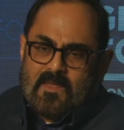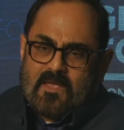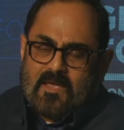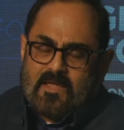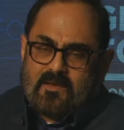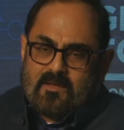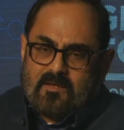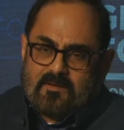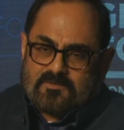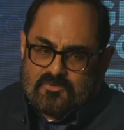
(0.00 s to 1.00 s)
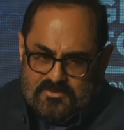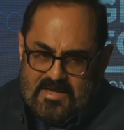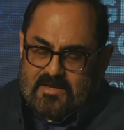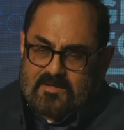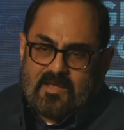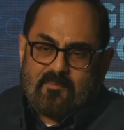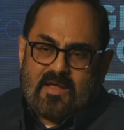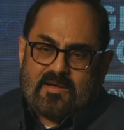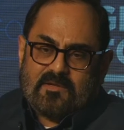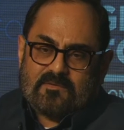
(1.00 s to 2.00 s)
And to that, I'm
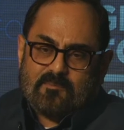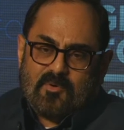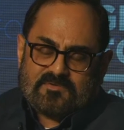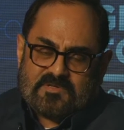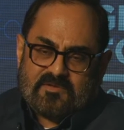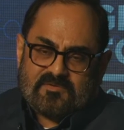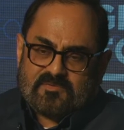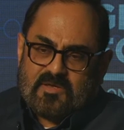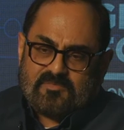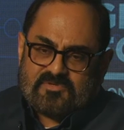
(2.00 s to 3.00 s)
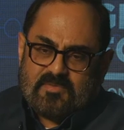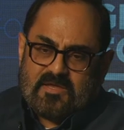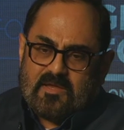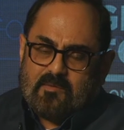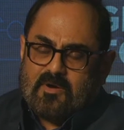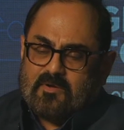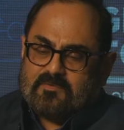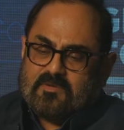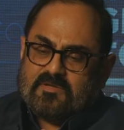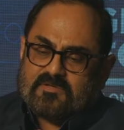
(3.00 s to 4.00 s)
adding the points that I'm just making
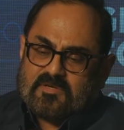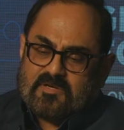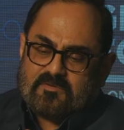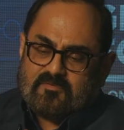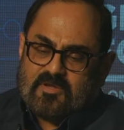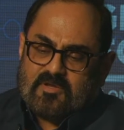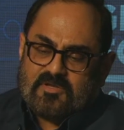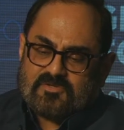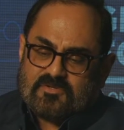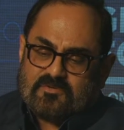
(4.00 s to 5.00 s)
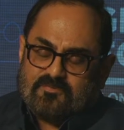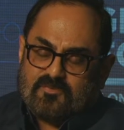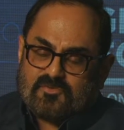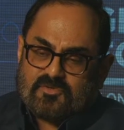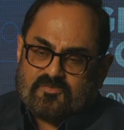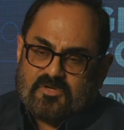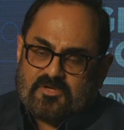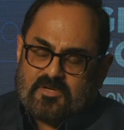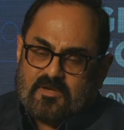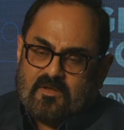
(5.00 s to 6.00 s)
about internet regulation, the future of the
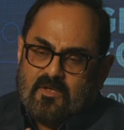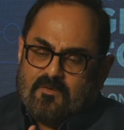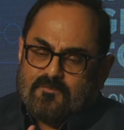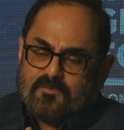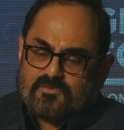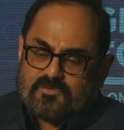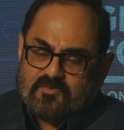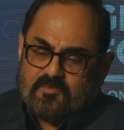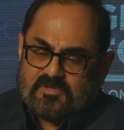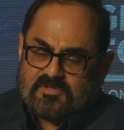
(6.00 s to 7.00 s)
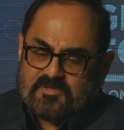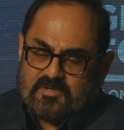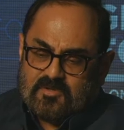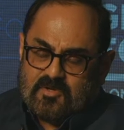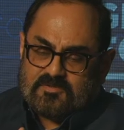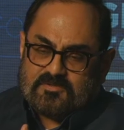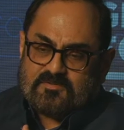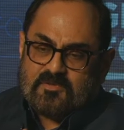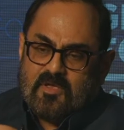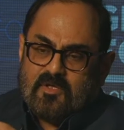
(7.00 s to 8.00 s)
internet, future of emerging
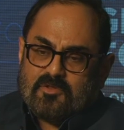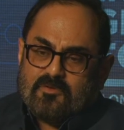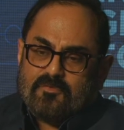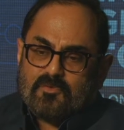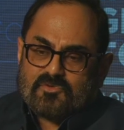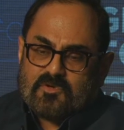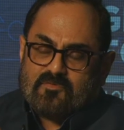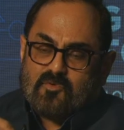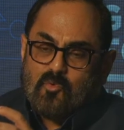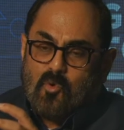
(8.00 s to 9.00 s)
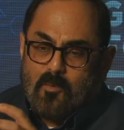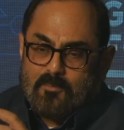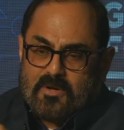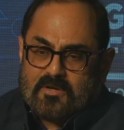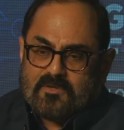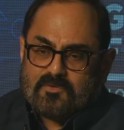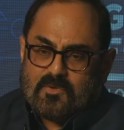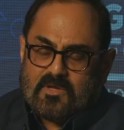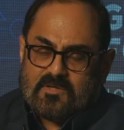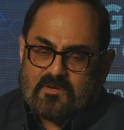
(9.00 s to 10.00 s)
technologies, the future of cooperating
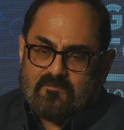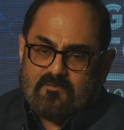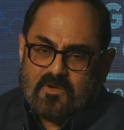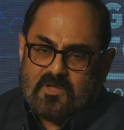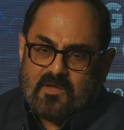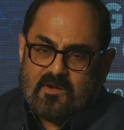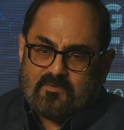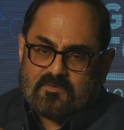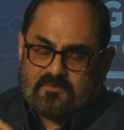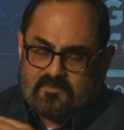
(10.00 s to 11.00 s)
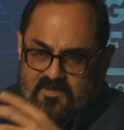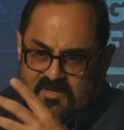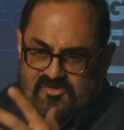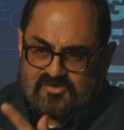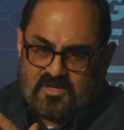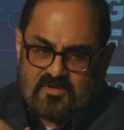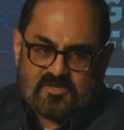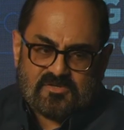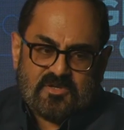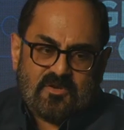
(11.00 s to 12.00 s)
together and working out the next
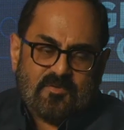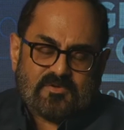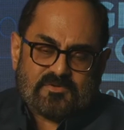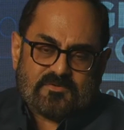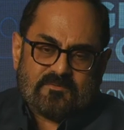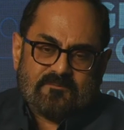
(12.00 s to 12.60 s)
generation innovations.